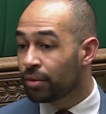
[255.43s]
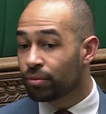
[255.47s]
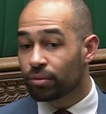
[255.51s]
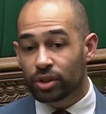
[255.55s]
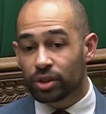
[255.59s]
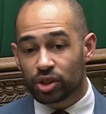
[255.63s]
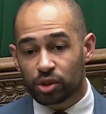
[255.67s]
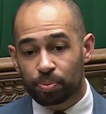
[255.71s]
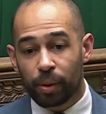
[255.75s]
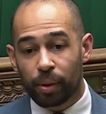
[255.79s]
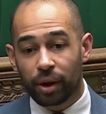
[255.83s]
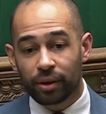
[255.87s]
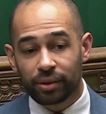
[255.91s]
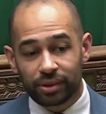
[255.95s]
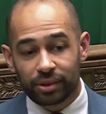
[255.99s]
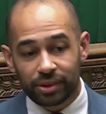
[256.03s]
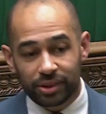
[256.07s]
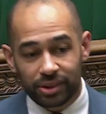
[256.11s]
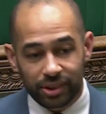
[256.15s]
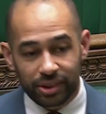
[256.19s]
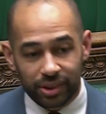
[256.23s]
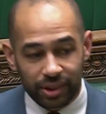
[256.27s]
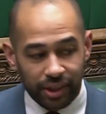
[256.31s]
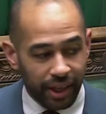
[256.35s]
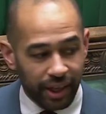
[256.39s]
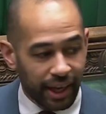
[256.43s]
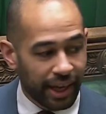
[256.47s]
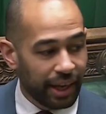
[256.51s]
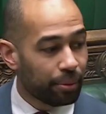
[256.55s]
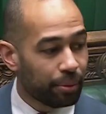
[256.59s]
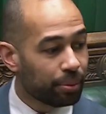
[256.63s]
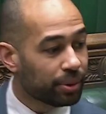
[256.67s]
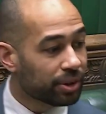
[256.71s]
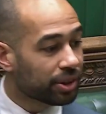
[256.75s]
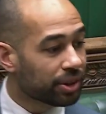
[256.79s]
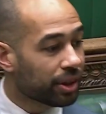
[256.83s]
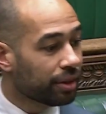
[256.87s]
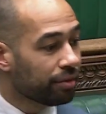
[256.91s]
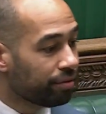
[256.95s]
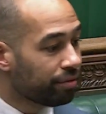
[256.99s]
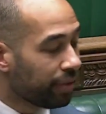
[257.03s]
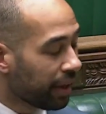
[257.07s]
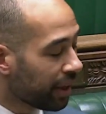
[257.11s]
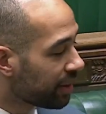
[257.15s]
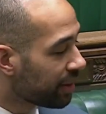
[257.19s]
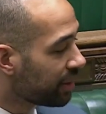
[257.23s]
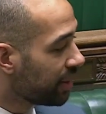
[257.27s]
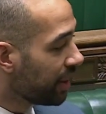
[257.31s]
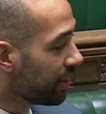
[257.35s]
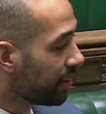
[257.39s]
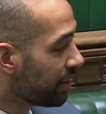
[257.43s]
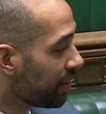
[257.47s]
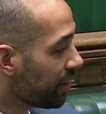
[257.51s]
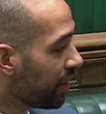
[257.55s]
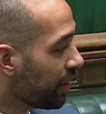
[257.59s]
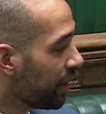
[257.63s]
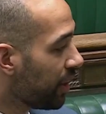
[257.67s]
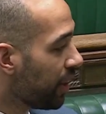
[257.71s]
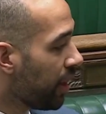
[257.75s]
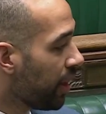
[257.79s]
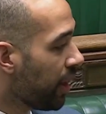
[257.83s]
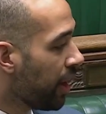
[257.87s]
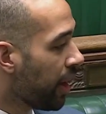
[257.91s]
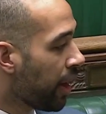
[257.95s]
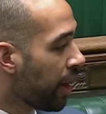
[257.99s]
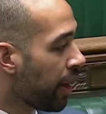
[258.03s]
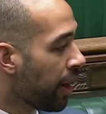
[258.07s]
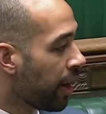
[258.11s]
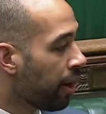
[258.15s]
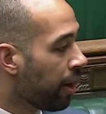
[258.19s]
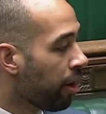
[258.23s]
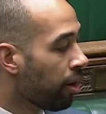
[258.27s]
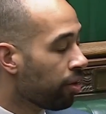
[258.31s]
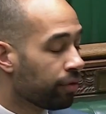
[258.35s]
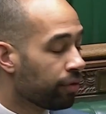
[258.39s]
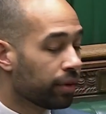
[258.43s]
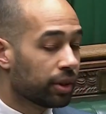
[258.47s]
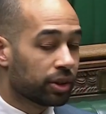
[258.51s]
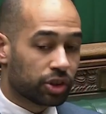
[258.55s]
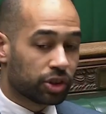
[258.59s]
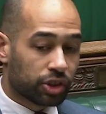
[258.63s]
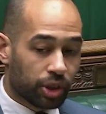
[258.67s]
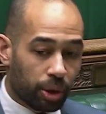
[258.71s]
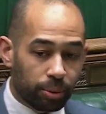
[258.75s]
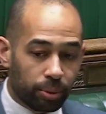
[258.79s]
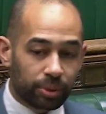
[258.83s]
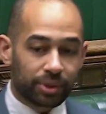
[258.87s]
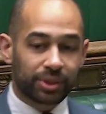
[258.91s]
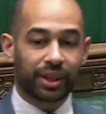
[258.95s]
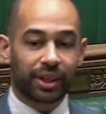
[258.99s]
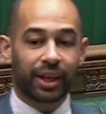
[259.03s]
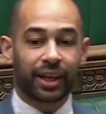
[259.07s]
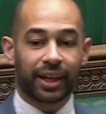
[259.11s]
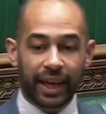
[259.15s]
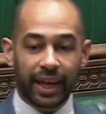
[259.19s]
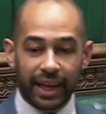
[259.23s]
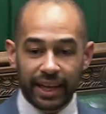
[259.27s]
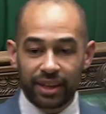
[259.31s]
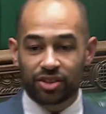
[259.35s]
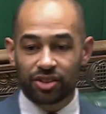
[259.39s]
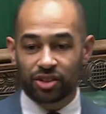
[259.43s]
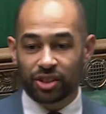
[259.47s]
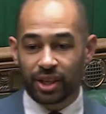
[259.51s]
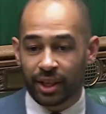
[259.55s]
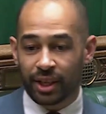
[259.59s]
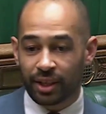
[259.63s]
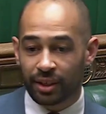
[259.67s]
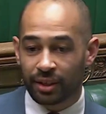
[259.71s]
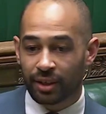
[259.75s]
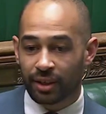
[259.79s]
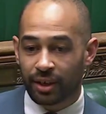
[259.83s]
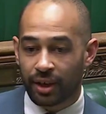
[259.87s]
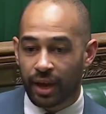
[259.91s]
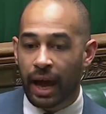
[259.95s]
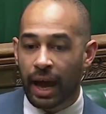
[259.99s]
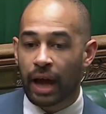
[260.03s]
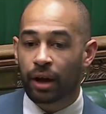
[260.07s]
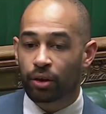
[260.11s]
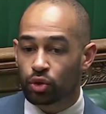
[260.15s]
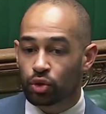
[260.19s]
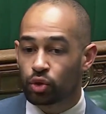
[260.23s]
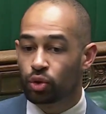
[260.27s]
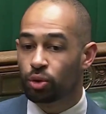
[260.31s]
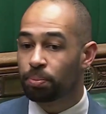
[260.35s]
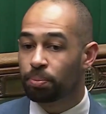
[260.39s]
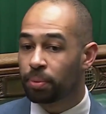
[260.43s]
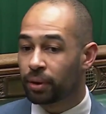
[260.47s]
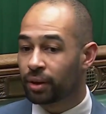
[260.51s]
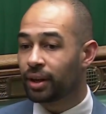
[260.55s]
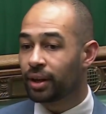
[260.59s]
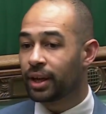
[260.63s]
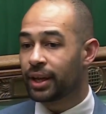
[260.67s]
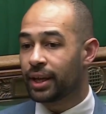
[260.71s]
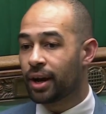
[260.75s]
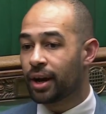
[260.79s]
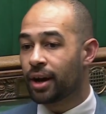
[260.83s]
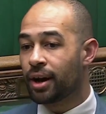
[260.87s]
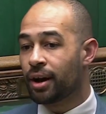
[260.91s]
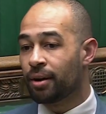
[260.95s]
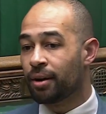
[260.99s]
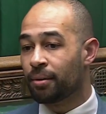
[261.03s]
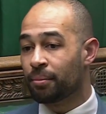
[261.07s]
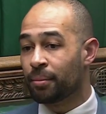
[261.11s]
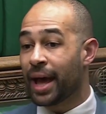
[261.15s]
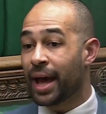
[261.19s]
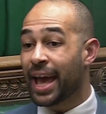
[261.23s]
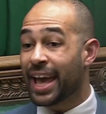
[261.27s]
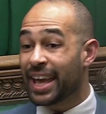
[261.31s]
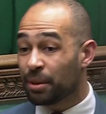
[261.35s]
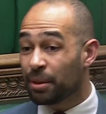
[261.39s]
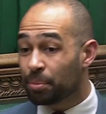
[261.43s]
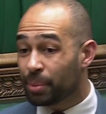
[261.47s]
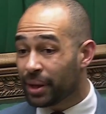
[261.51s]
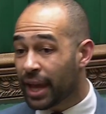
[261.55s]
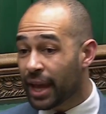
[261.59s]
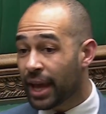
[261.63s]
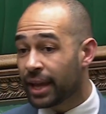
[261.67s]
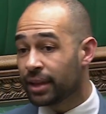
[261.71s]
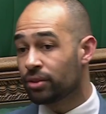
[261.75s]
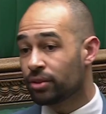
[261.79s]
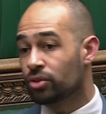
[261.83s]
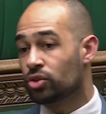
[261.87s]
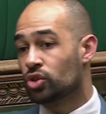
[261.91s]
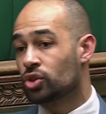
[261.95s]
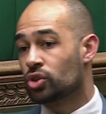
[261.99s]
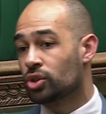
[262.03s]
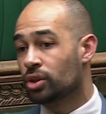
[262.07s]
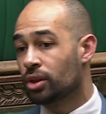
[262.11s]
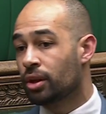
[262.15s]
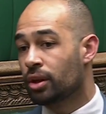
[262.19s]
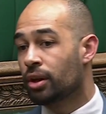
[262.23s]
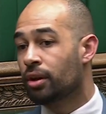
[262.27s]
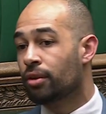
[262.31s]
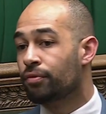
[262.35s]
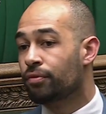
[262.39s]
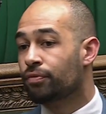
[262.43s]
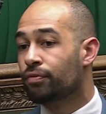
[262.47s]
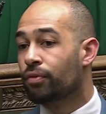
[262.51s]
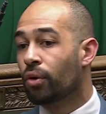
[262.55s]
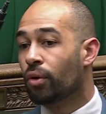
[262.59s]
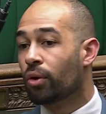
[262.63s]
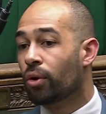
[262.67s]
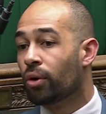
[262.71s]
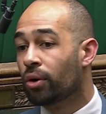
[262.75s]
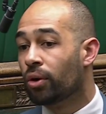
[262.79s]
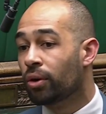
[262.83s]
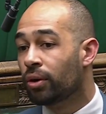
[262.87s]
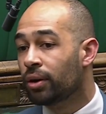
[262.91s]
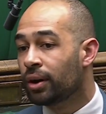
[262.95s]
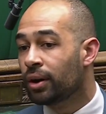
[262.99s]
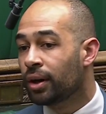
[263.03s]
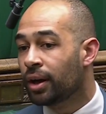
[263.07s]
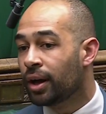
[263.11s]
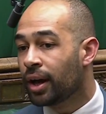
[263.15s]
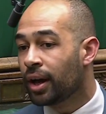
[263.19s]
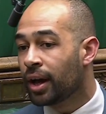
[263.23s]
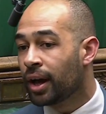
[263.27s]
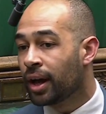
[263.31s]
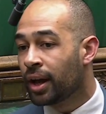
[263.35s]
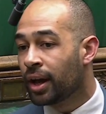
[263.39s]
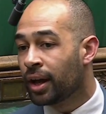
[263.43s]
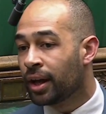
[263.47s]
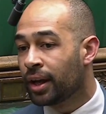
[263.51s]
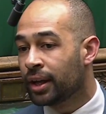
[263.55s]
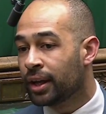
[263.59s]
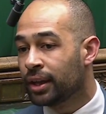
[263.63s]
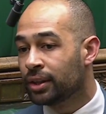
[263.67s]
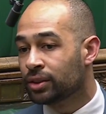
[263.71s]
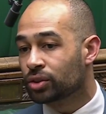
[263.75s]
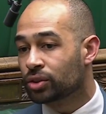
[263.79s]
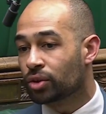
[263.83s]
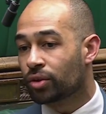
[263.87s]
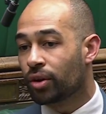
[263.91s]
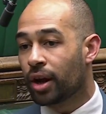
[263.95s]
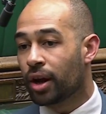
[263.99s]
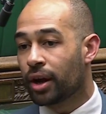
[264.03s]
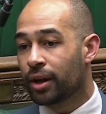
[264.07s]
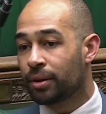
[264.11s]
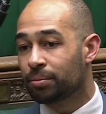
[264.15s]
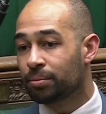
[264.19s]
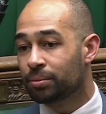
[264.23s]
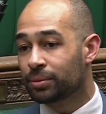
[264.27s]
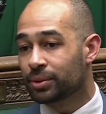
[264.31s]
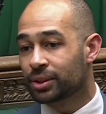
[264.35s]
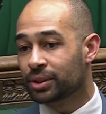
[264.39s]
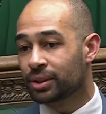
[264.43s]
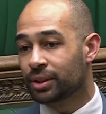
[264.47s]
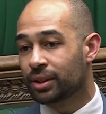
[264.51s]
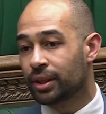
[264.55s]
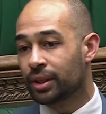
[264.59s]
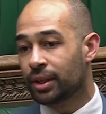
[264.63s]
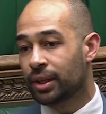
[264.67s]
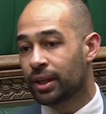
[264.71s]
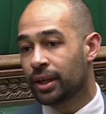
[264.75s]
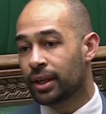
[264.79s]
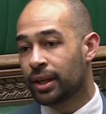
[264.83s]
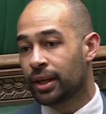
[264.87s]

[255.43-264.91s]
In response, he was convicted of assault occasioning actual bodily harm, ABH, for his crimes.